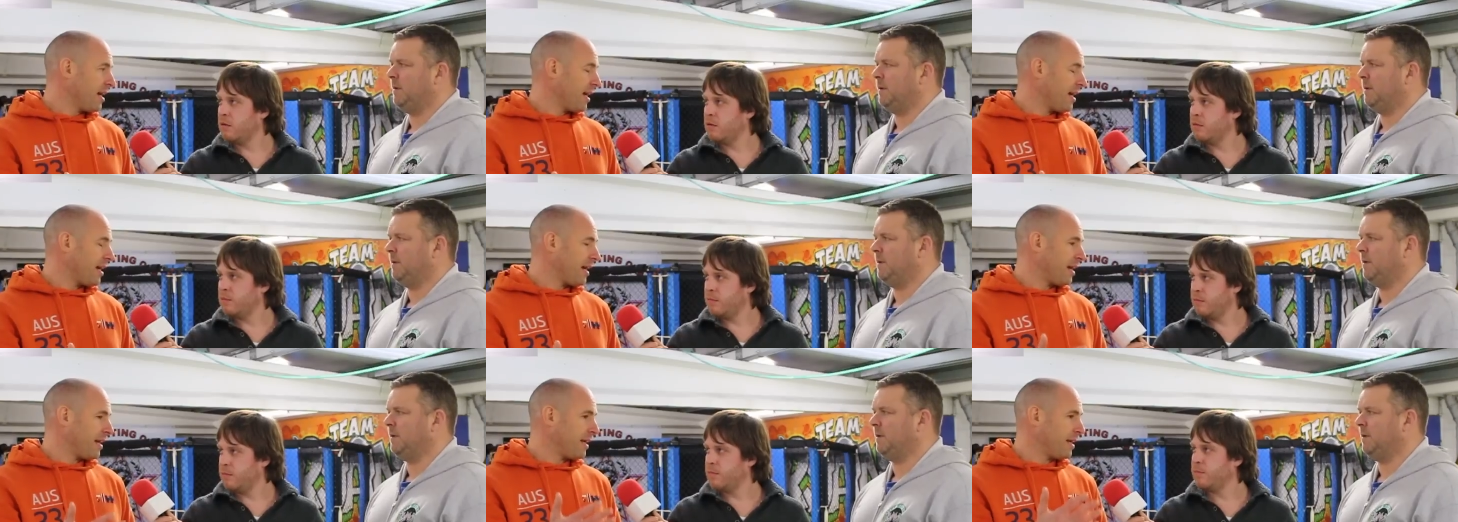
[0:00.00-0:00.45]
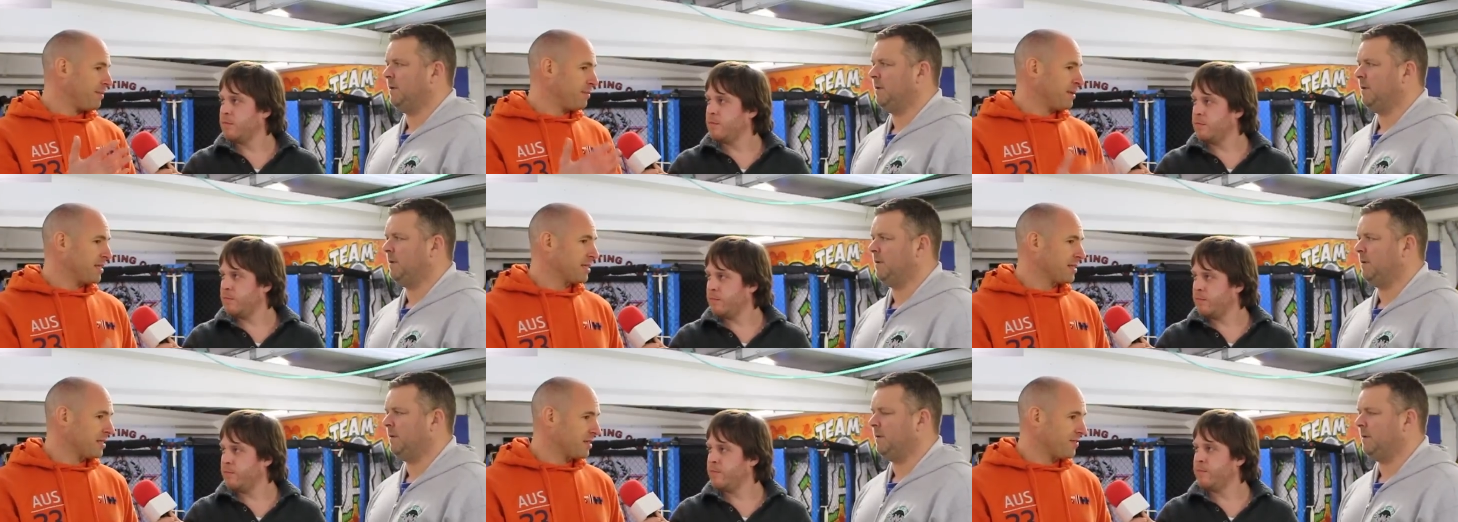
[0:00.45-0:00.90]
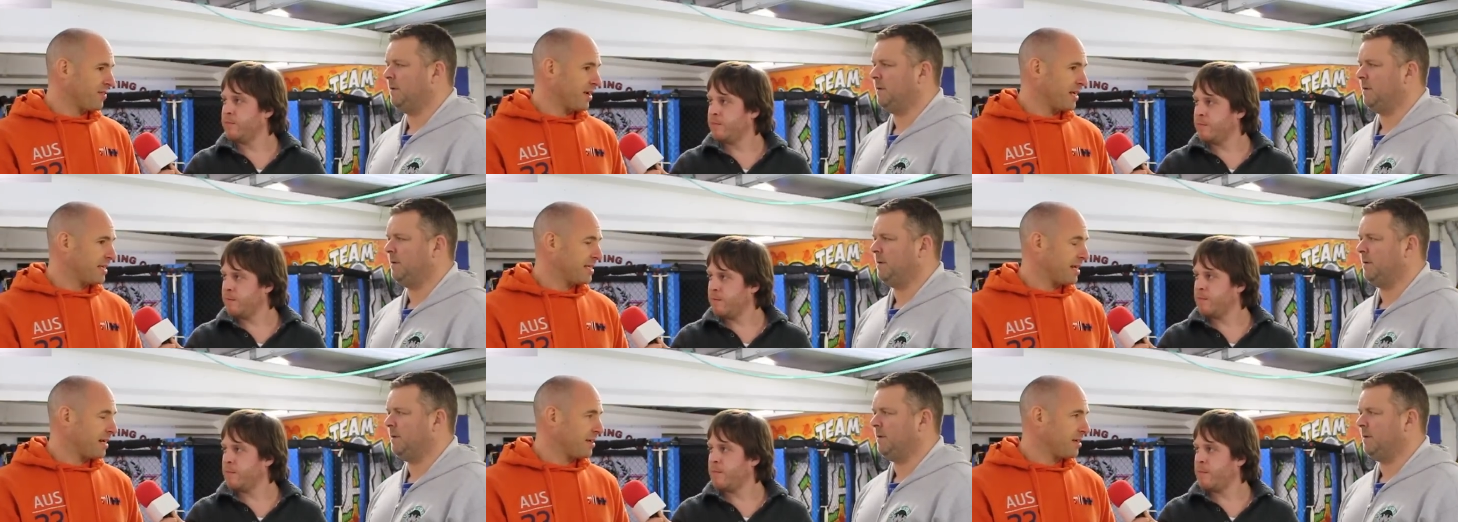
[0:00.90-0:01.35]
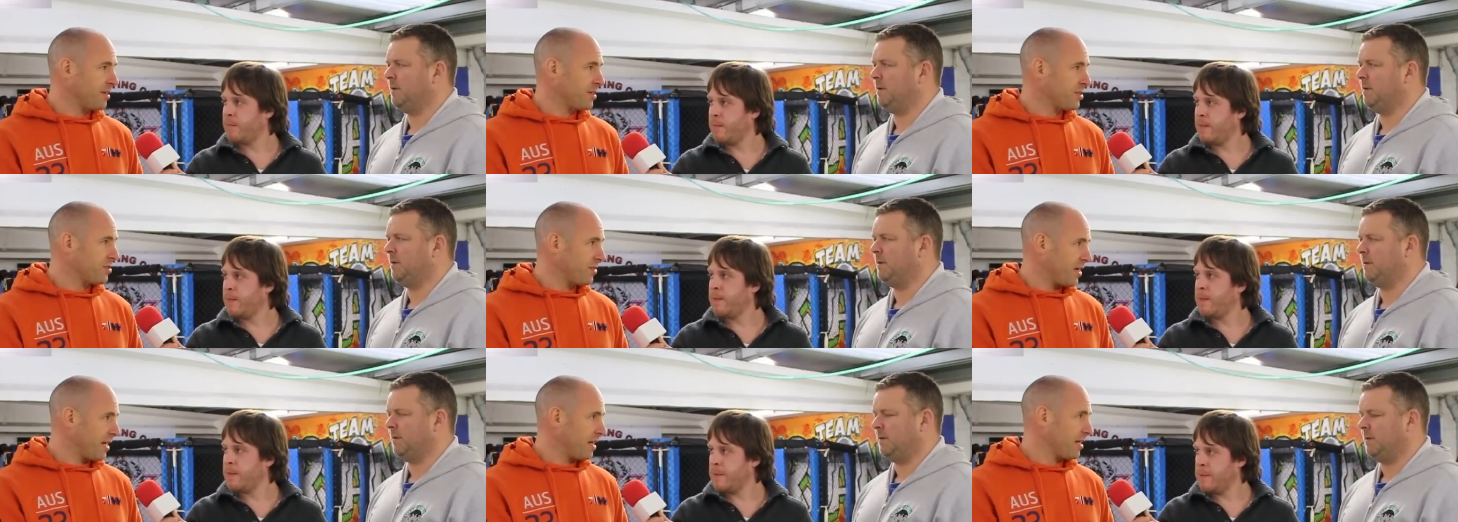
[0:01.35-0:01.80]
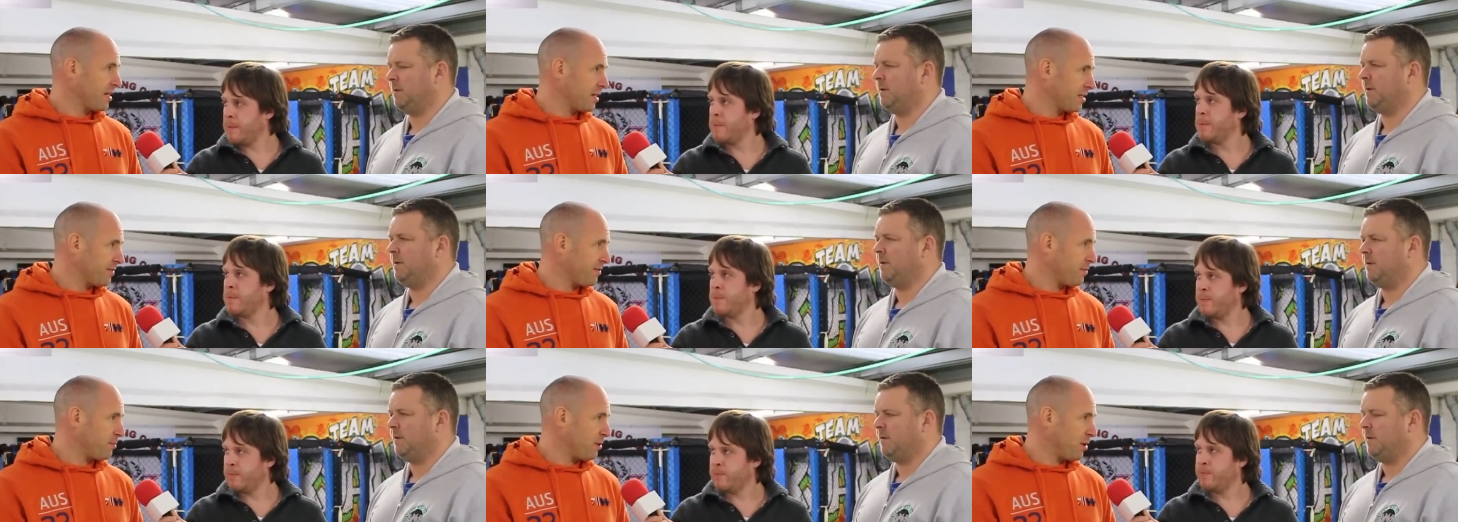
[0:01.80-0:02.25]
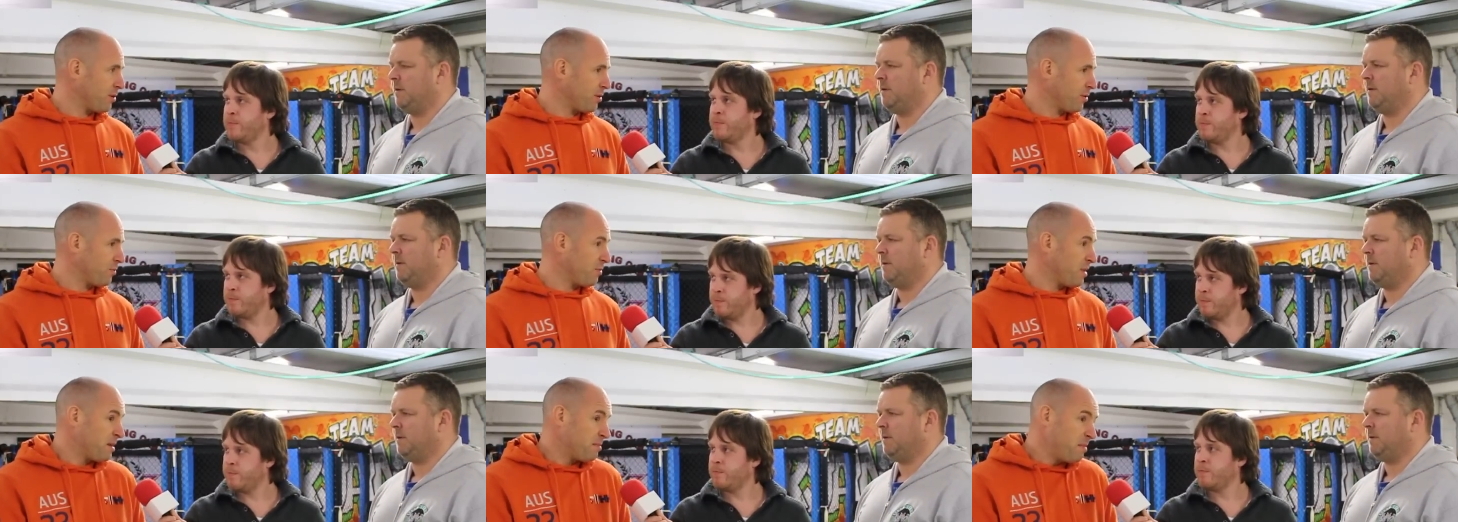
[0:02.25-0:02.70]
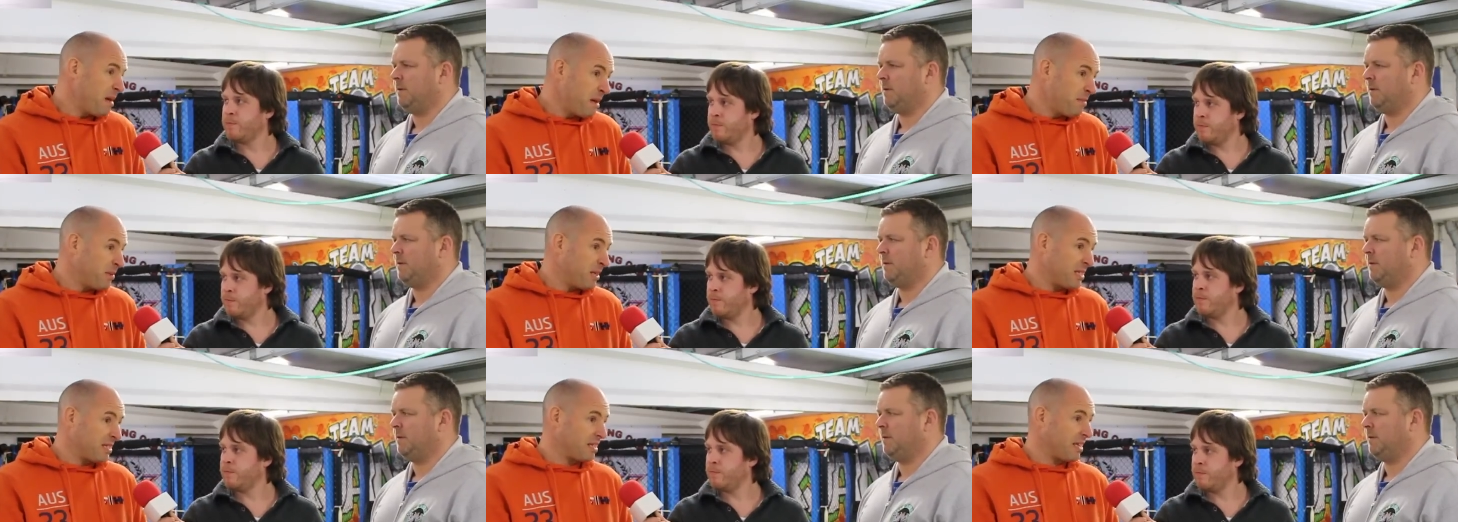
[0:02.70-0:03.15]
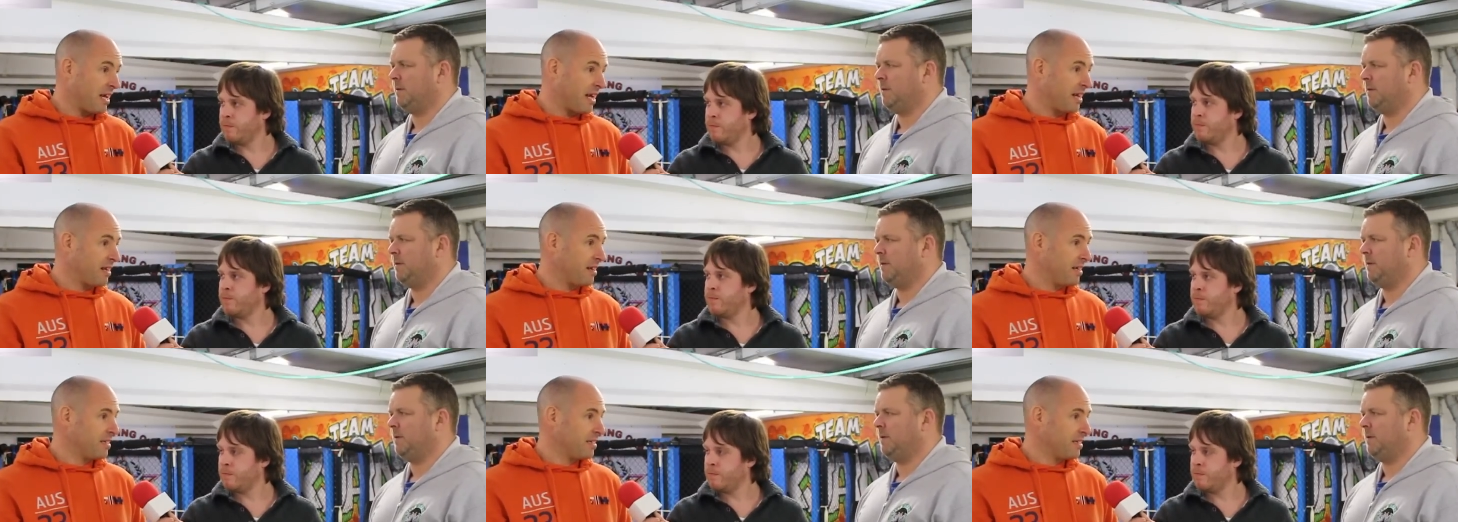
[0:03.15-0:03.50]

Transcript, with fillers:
Speaker 1: Uh, he missed his fight down in Australia because of a broken rib. Maybe it's that.